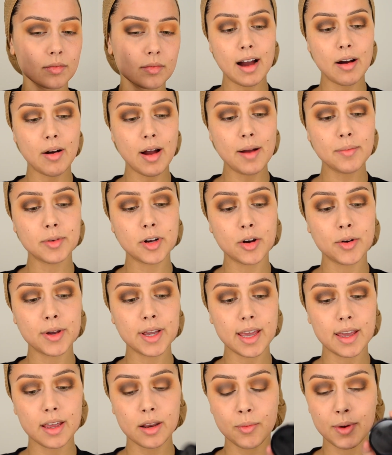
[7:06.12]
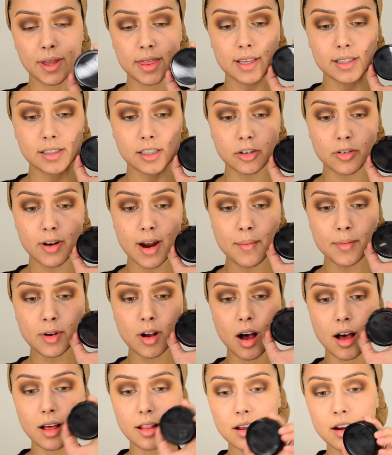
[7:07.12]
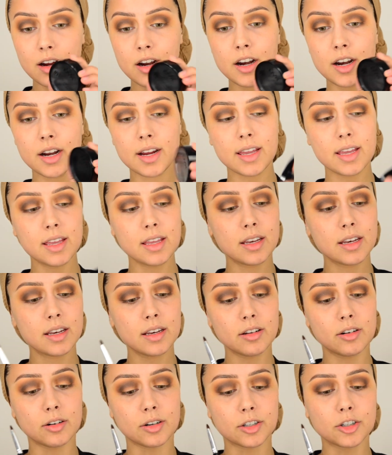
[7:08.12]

Now I'm going in with this cream color in